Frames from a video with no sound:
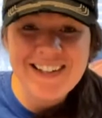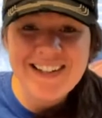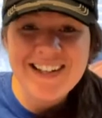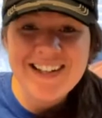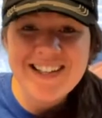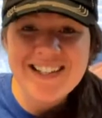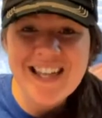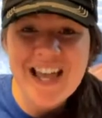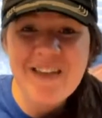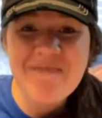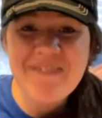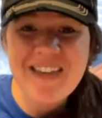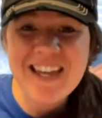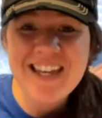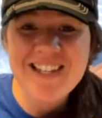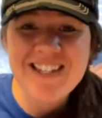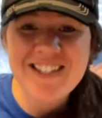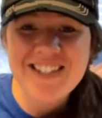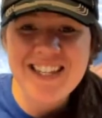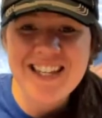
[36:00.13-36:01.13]
Does that make
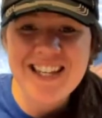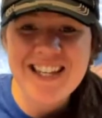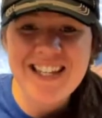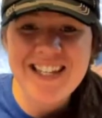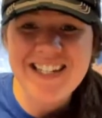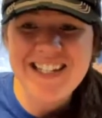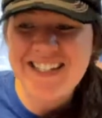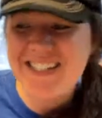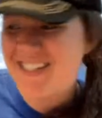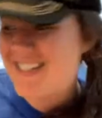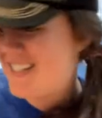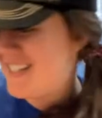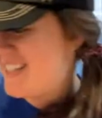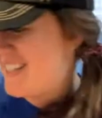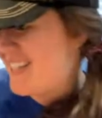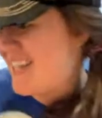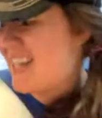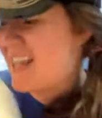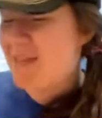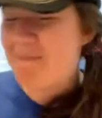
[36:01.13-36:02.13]
sense?
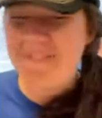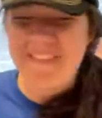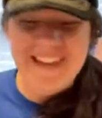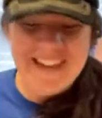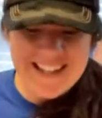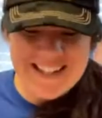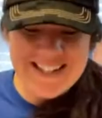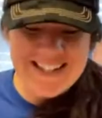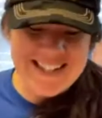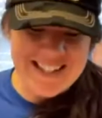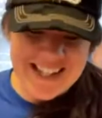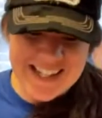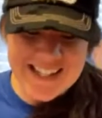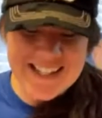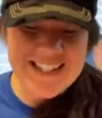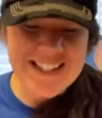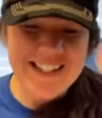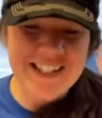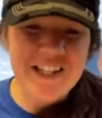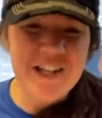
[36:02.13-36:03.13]
In the man
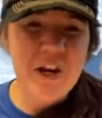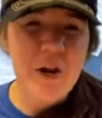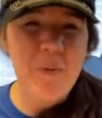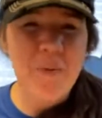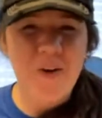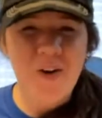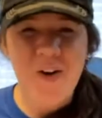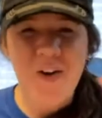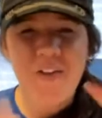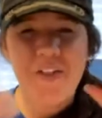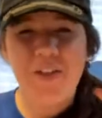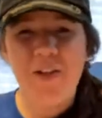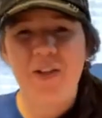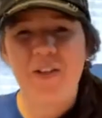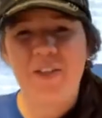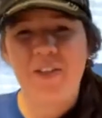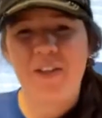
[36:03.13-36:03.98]
section, you know, where all the